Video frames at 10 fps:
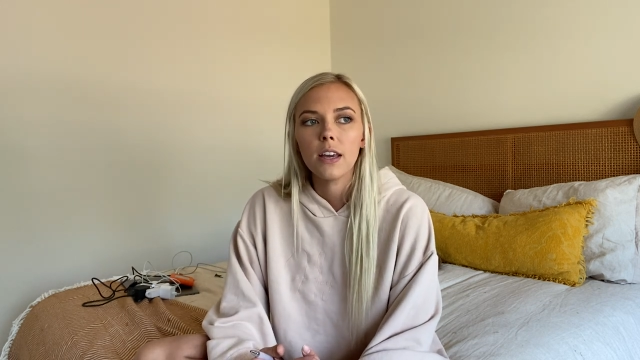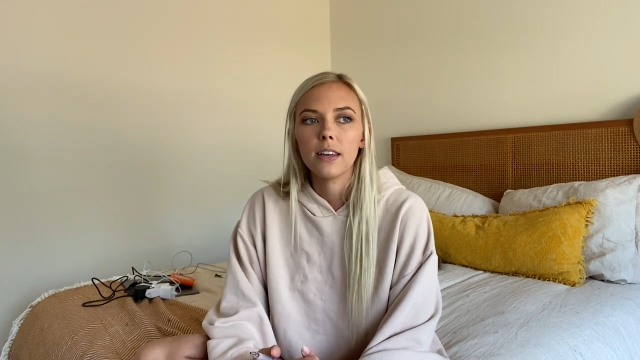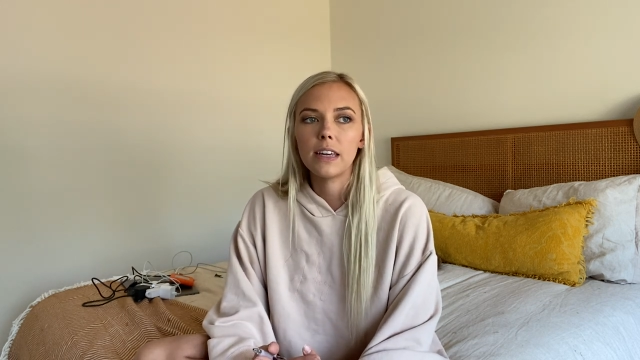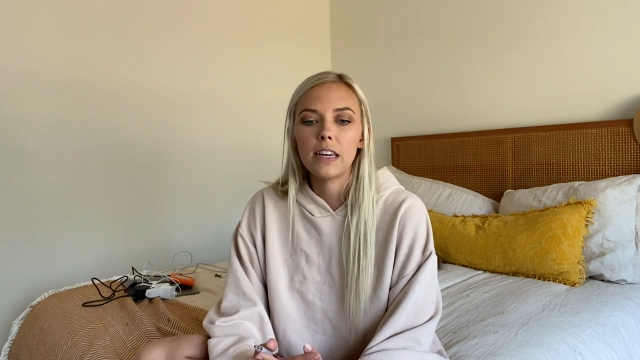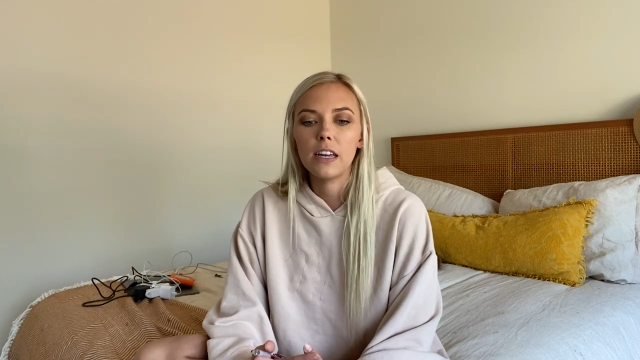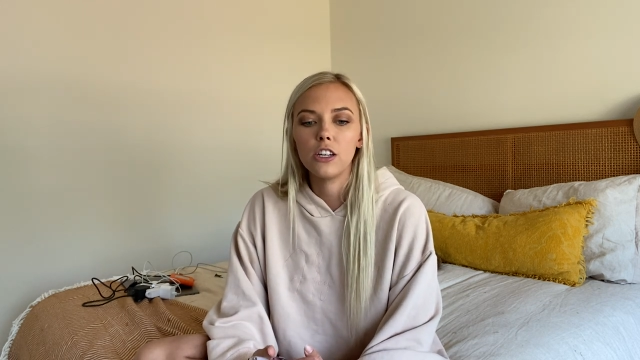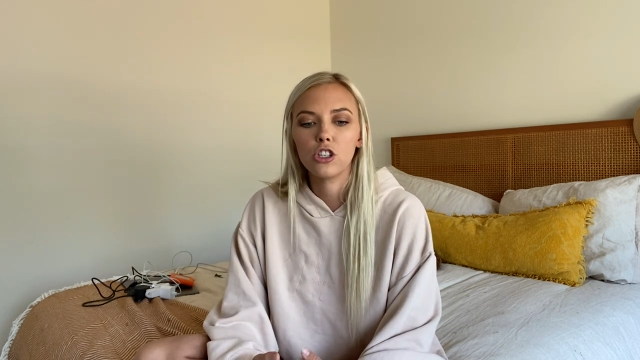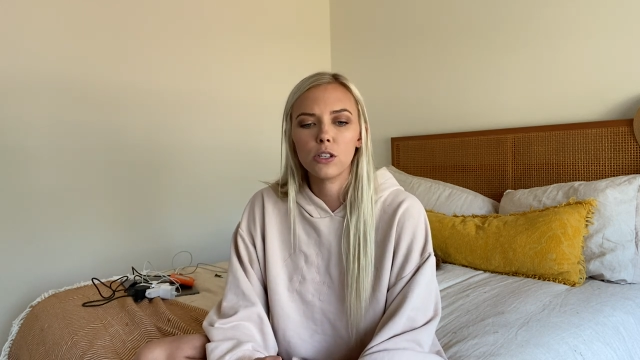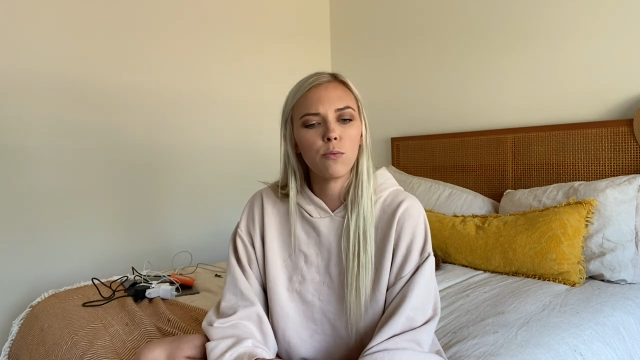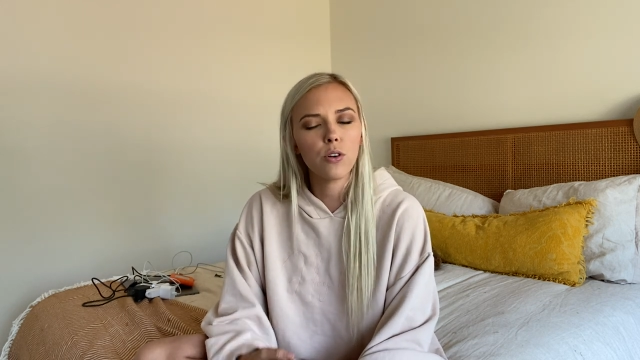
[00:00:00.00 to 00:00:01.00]
He is
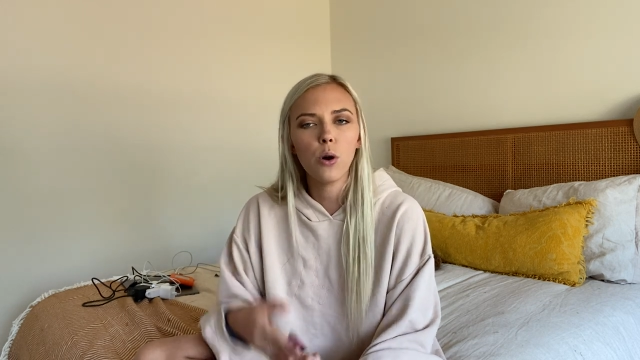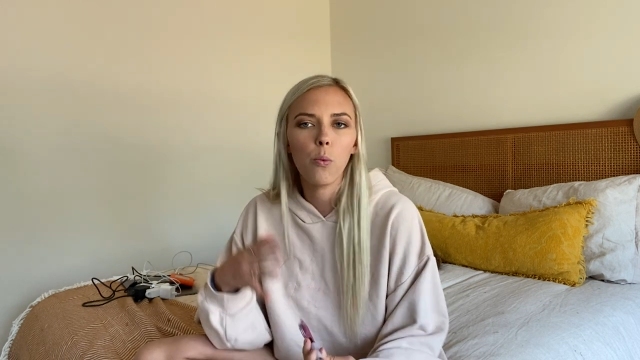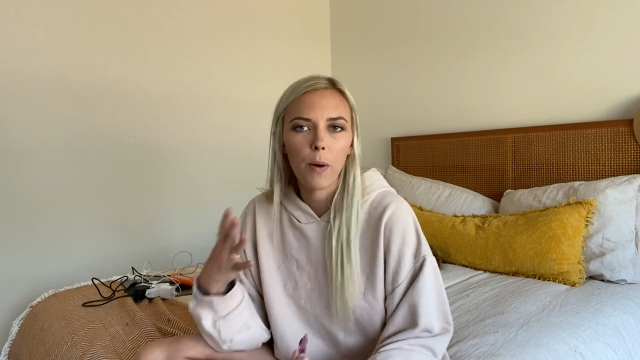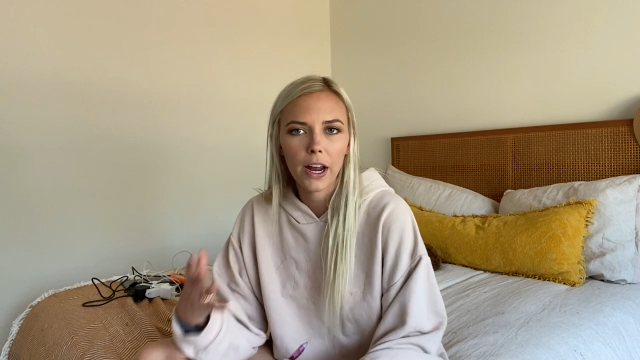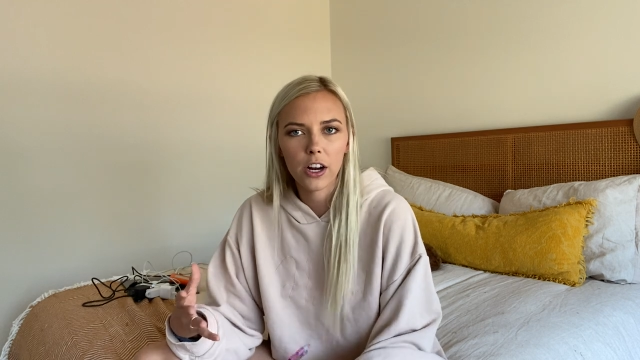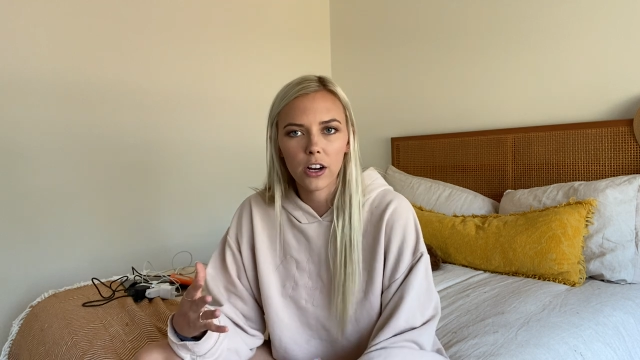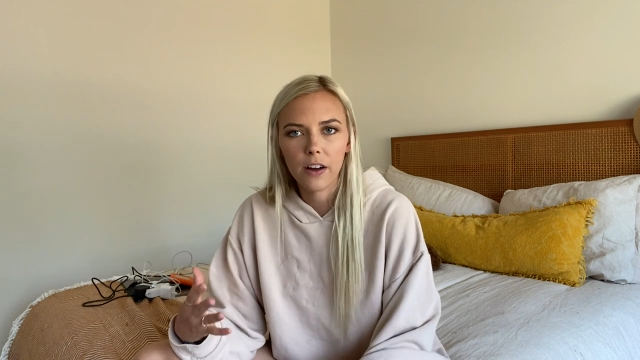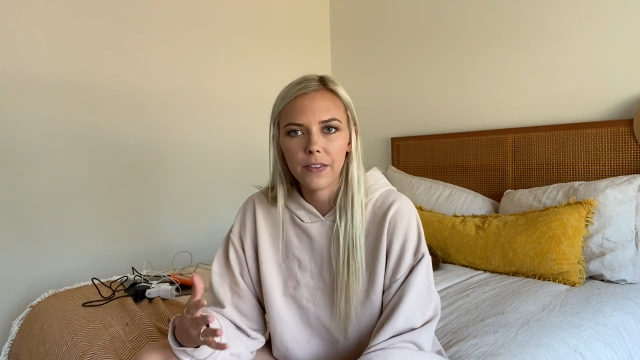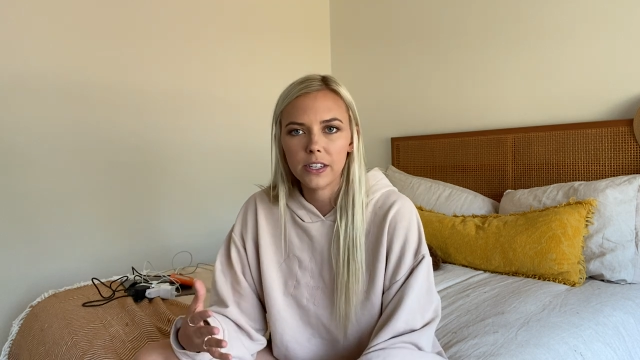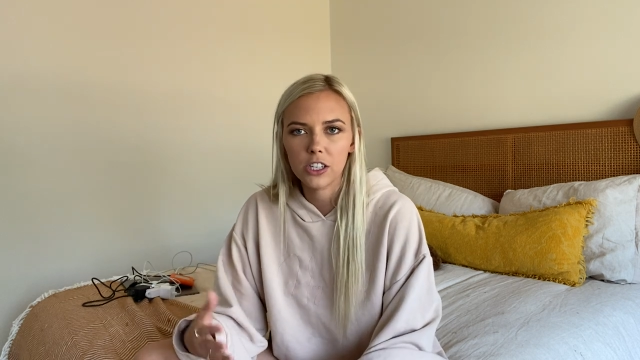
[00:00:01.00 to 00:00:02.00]
just more aware
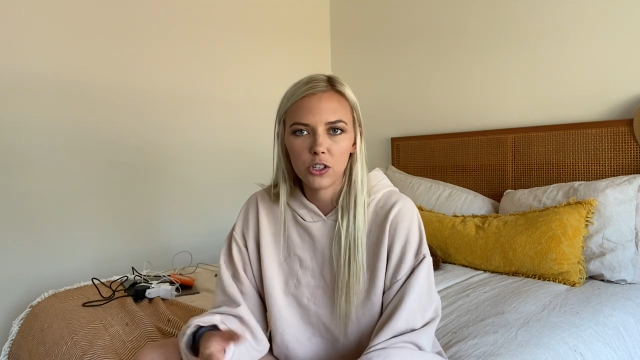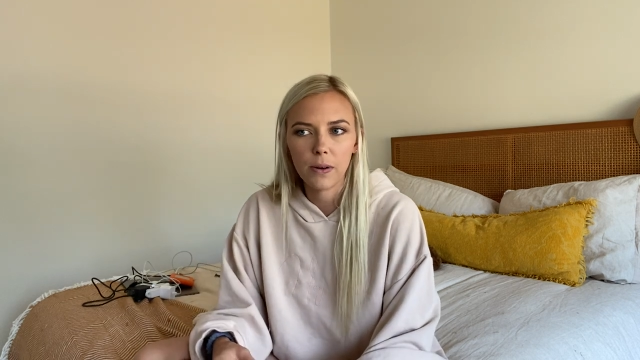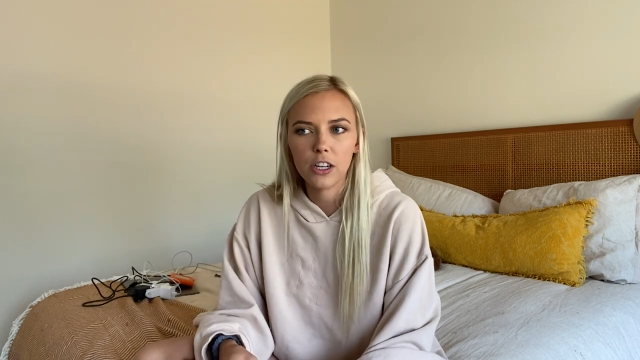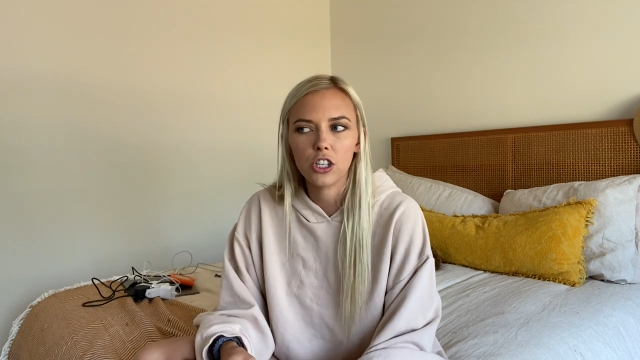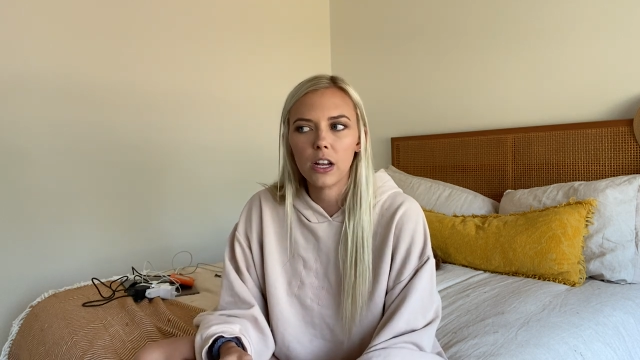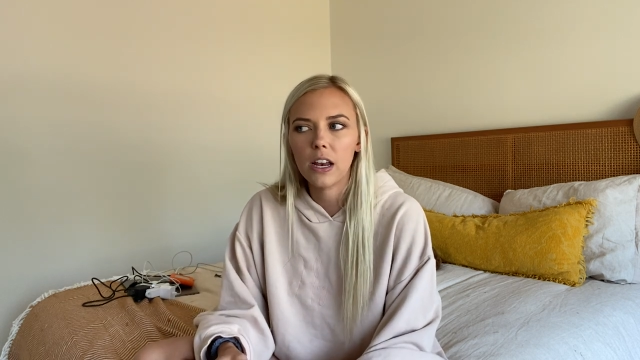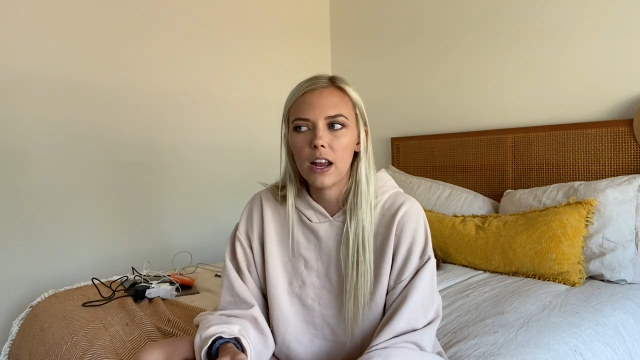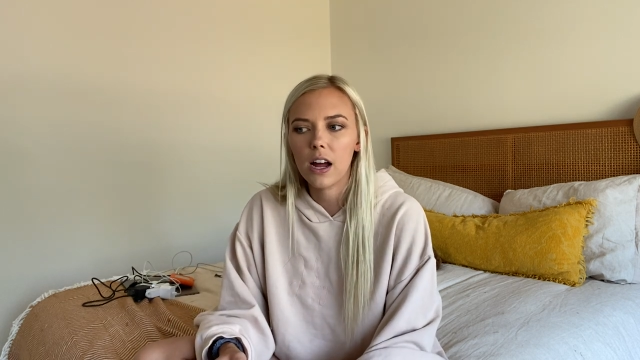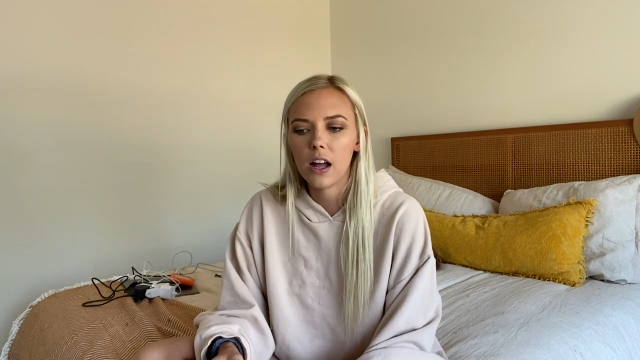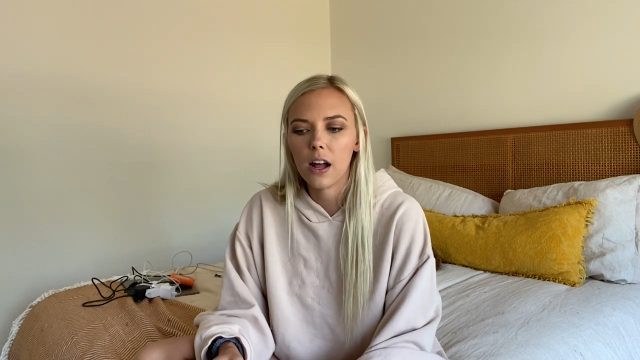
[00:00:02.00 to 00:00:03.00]
of the situation.
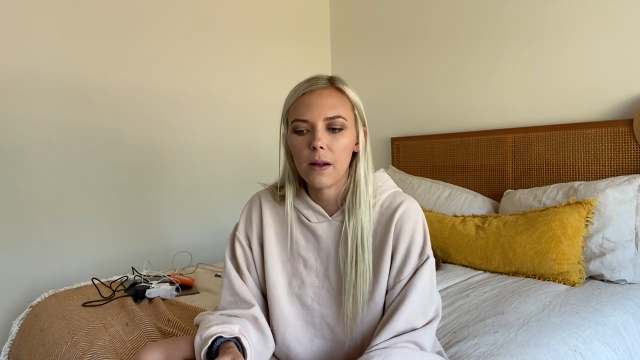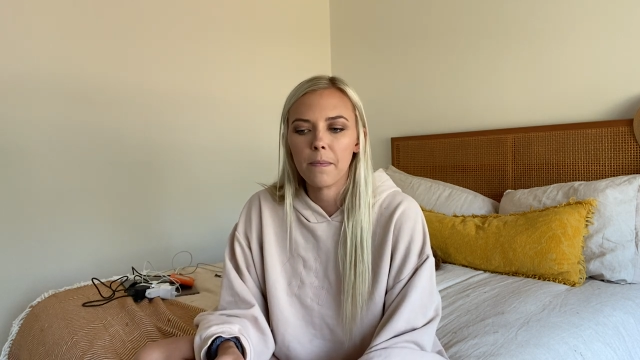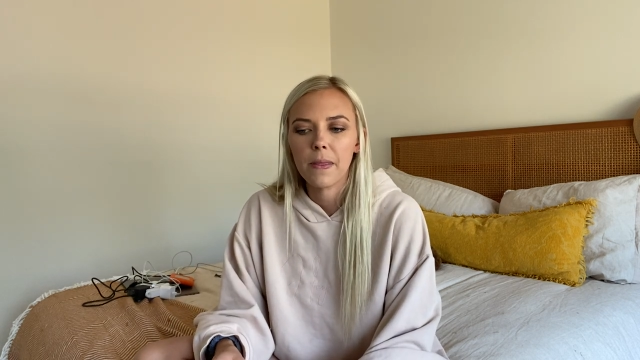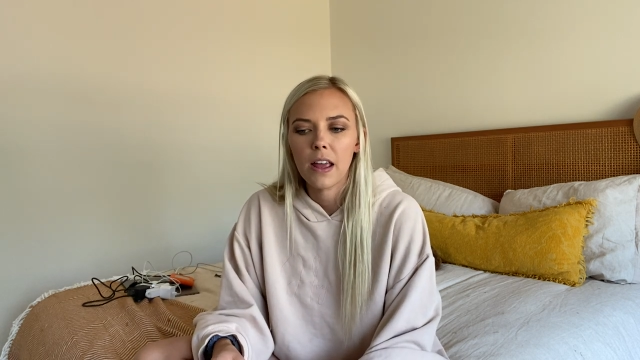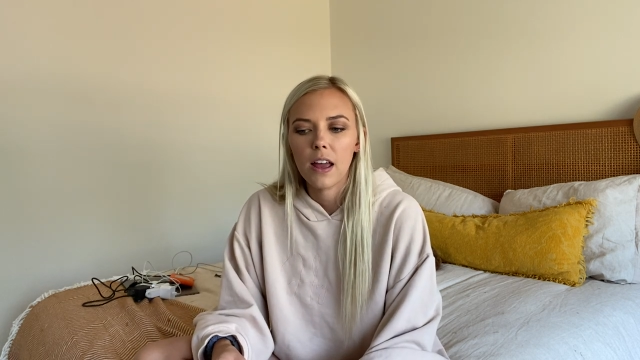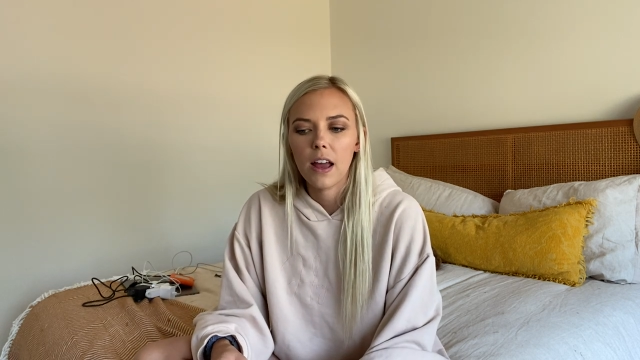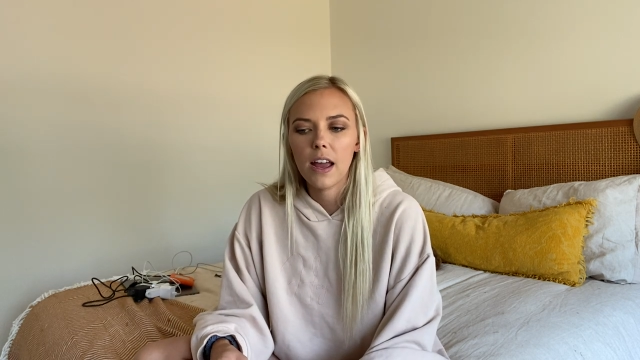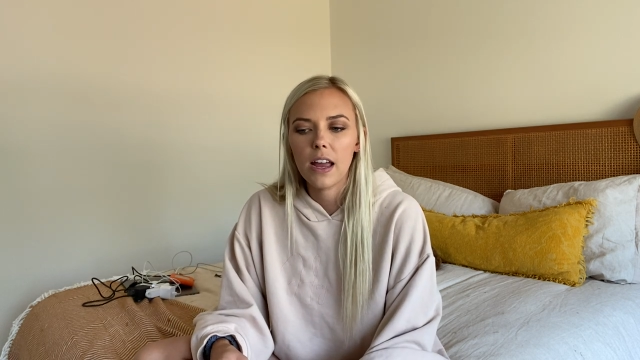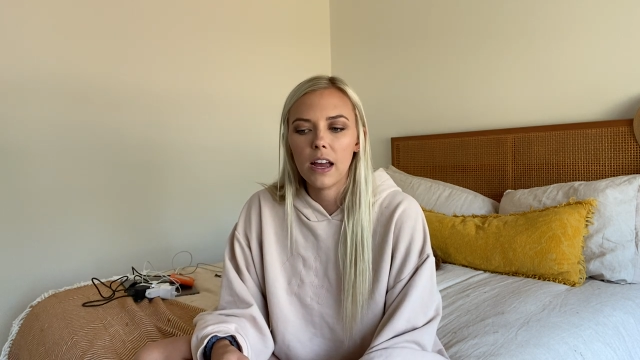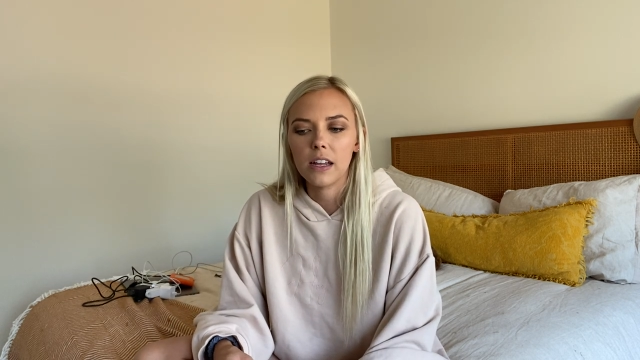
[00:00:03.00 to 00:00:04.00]
Um,
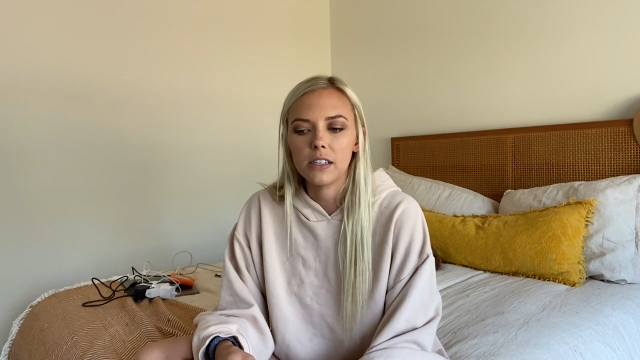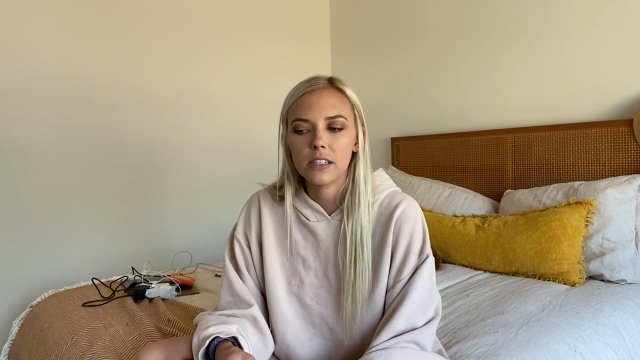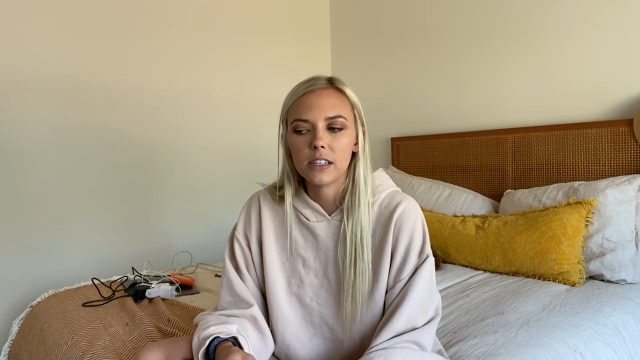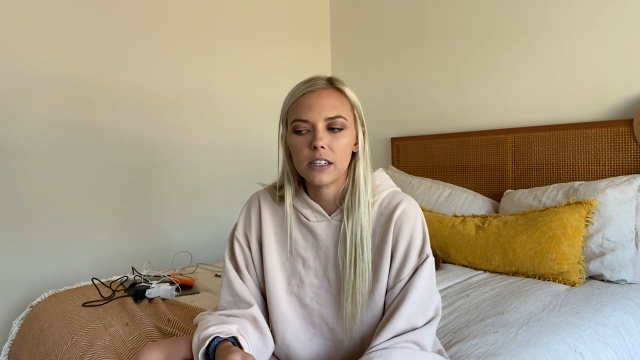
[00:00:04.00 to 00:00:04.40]
and